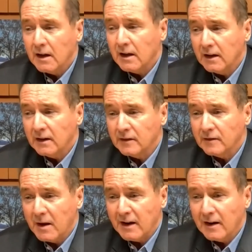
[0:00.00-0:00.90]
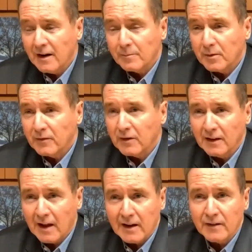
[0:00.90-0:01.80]
is made up of a
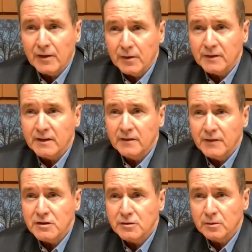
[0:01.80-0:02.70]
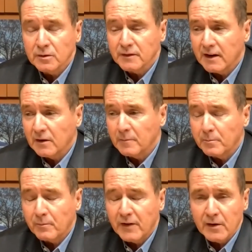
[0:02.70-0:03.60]
lot of those individuals that are
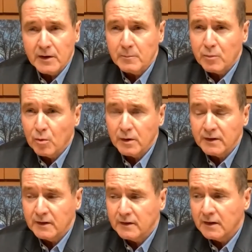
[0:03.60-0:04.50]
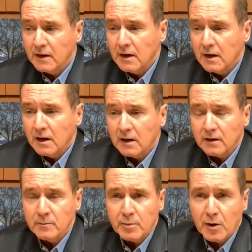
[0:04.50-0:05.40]
very important
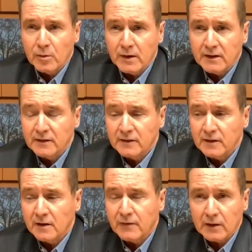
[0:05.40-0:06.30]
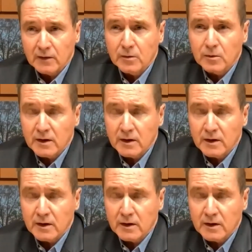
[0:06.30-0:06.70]
components of our local